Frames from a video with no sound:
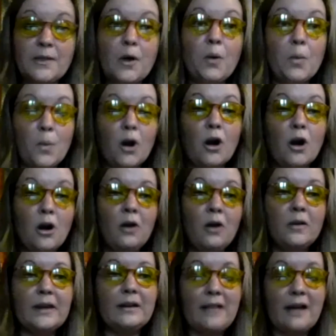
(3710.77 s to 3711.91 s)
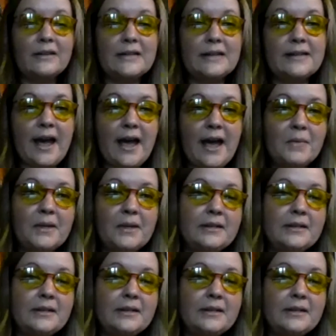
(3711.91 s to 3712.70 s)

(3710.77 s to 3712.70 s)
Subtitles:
the world that allows that to happen?